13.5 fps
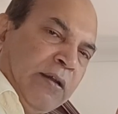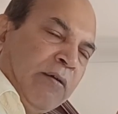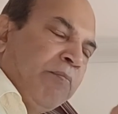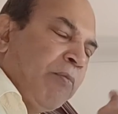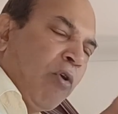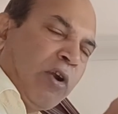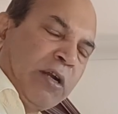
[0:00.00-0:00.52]

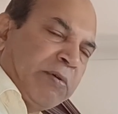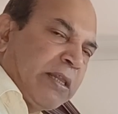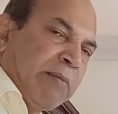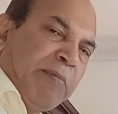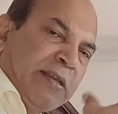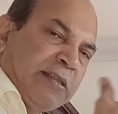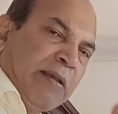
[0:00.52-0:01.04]
Whatever the
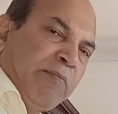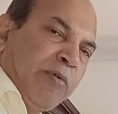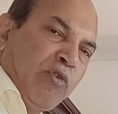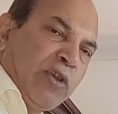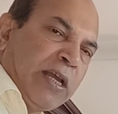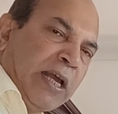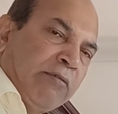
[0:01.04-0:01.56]
base MVA
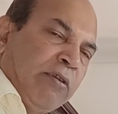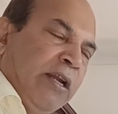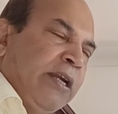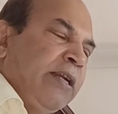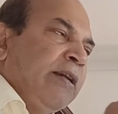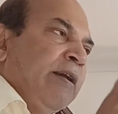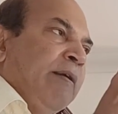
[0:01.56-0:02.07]
we
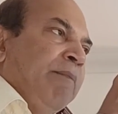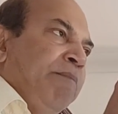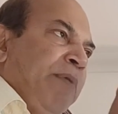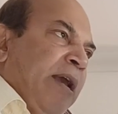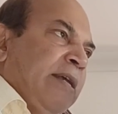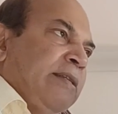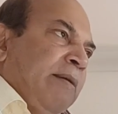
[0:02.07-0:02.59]
calculate,
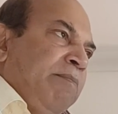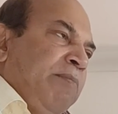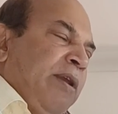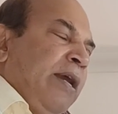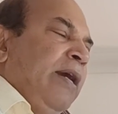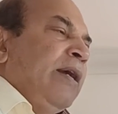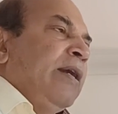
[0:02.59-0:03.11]
base
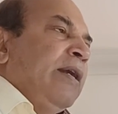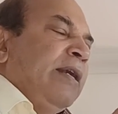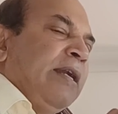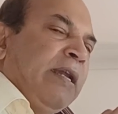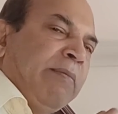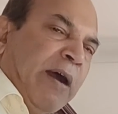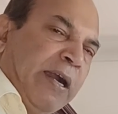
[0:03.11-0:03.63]
MVA
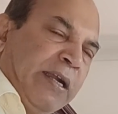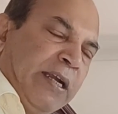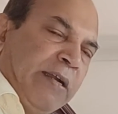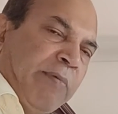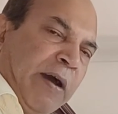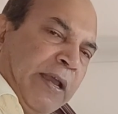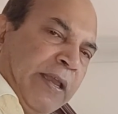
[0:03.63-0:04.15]

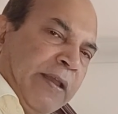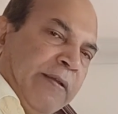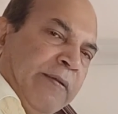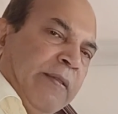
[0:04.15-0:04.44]
divided by